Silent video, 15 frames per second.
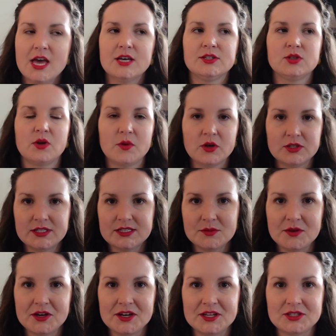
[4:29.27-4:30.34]
So I posted
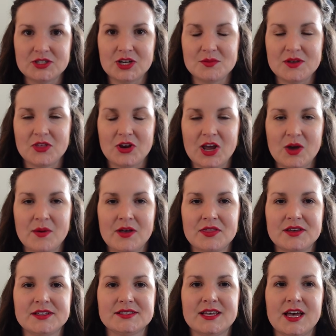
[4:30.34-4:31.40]
something on Instagram the other day about
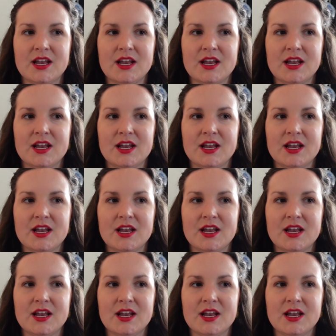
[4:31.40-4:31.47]
this,